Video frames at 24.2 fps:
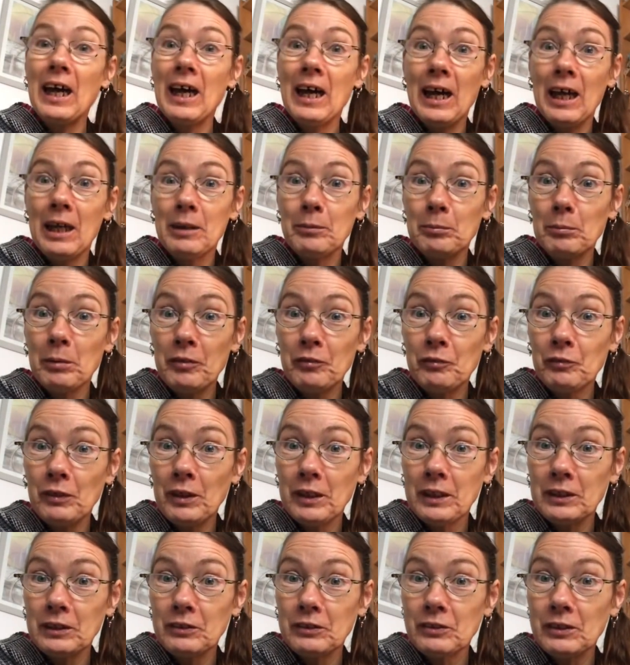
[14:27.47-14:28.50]
and my
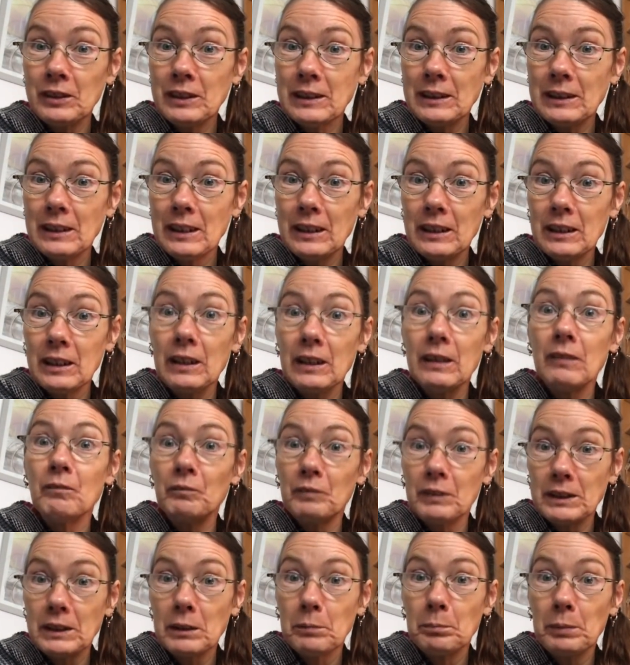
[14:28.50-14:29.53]
friend Chris said,
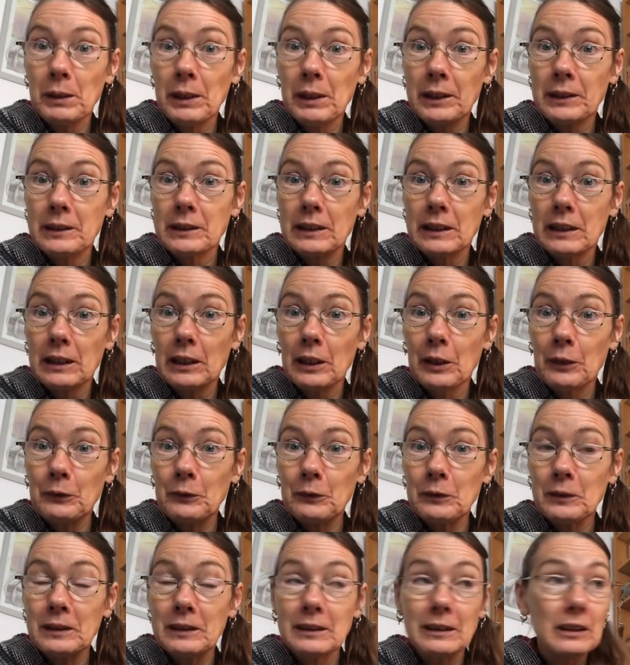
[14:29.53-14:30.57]
invisibility
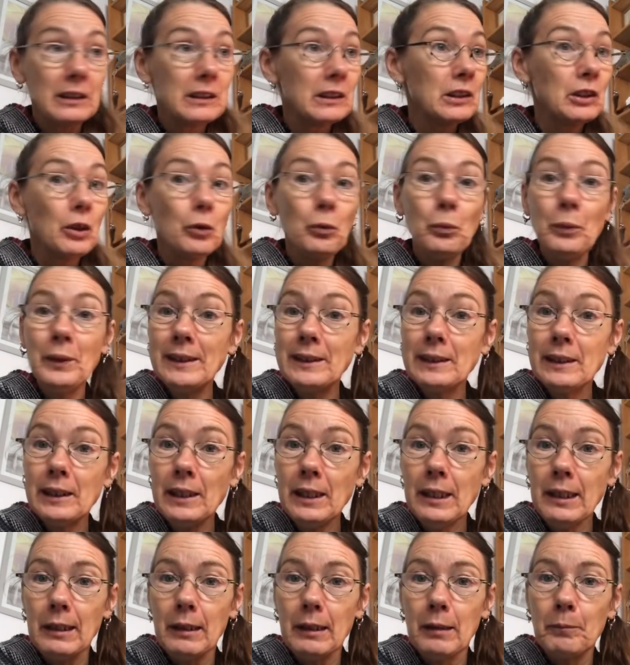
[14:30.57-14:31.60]
cloaks. So we did
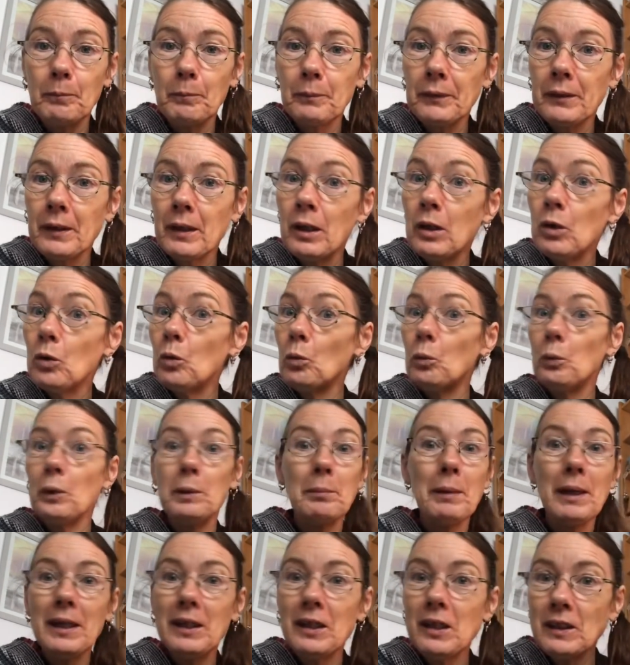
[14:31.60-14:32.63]
it. We
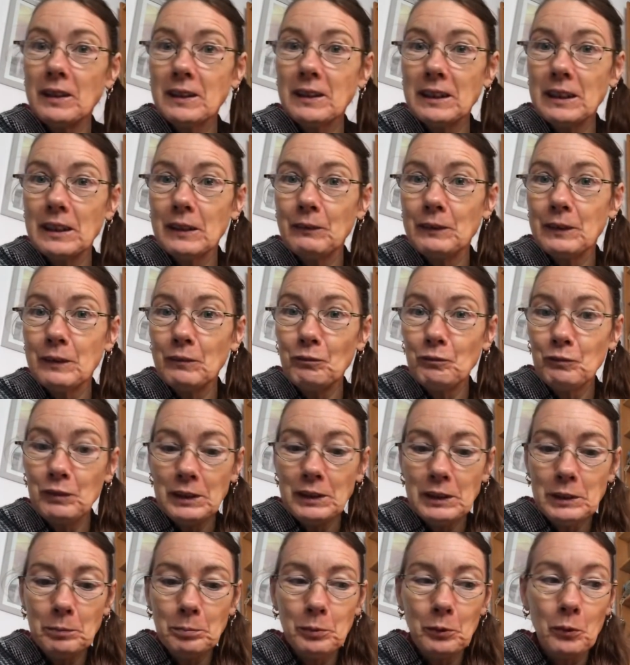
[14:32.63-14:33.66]
made ourselves
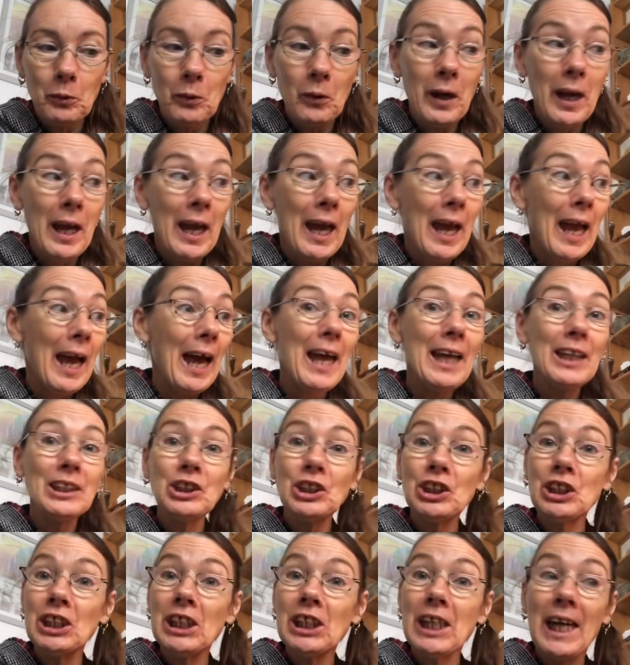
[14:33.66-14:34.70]
invisible, and
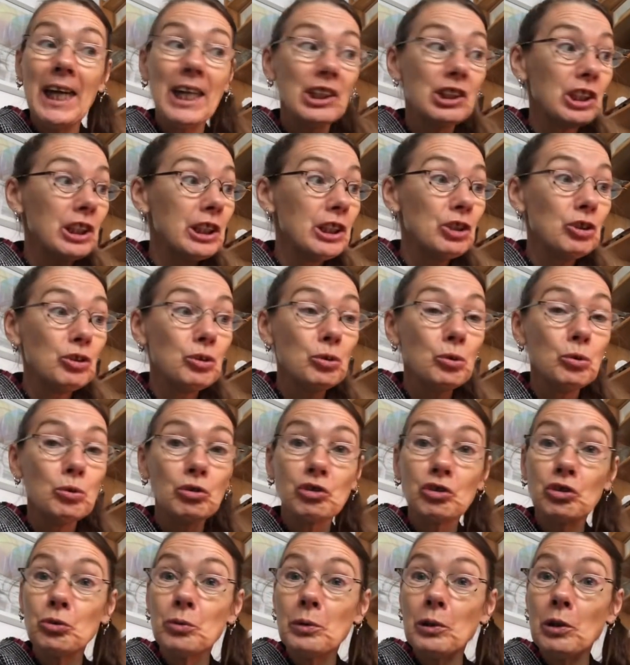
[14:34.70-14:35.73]
she actually
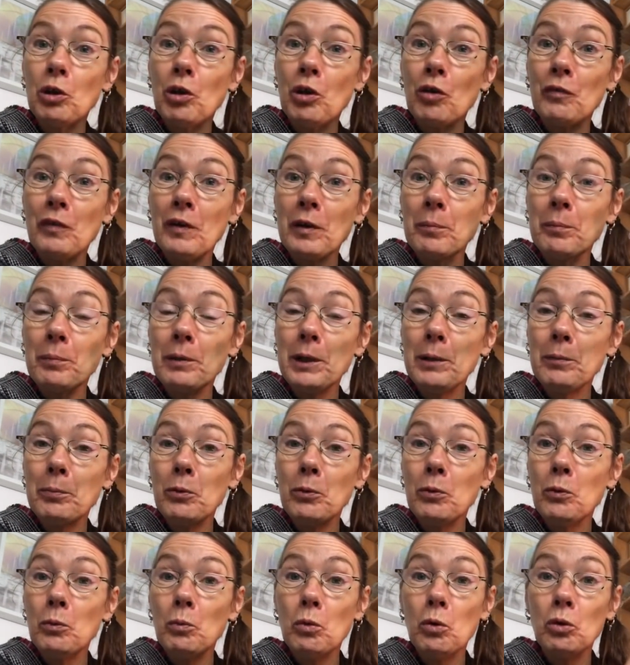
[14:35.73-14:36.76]
talked to a lot of other
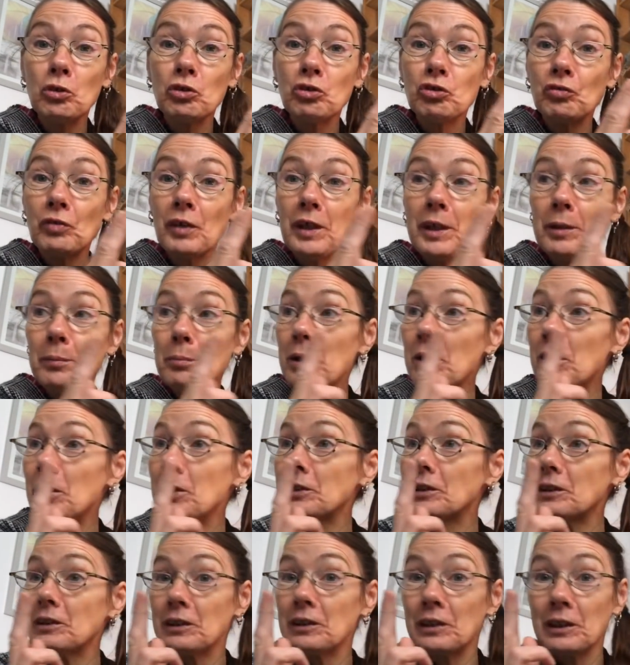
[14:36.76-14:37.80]
people, walked straight
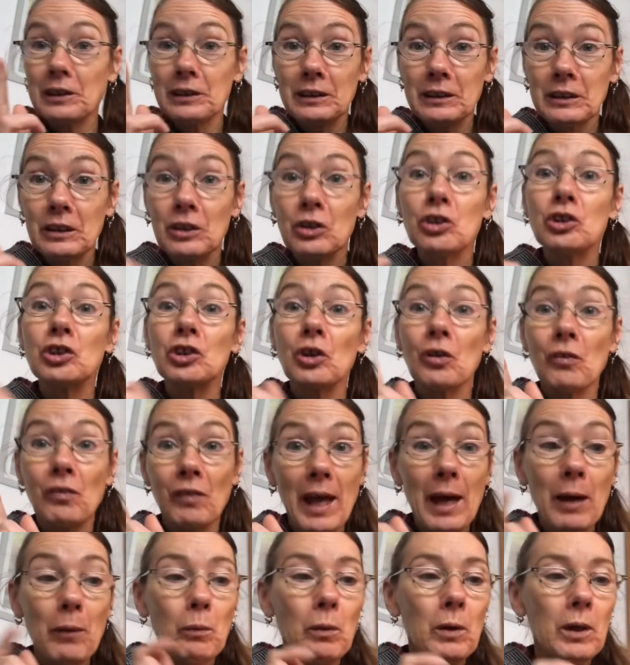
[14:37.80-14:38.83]
past us. So
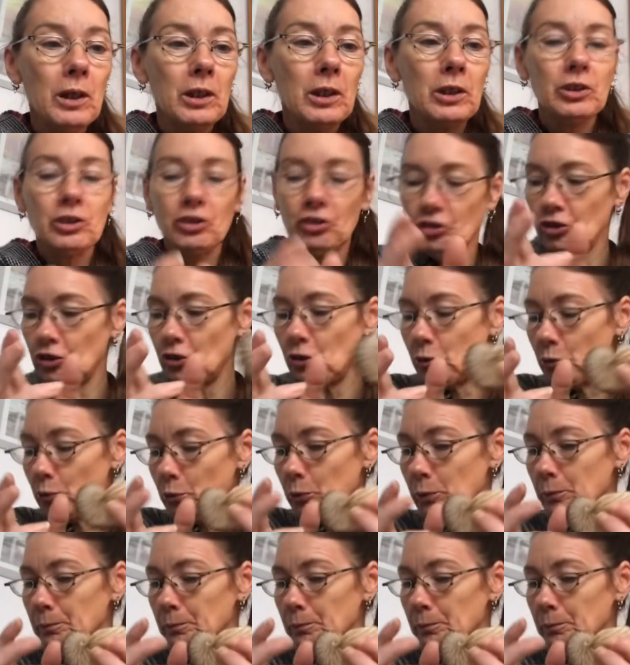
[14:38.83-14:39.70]
that works too.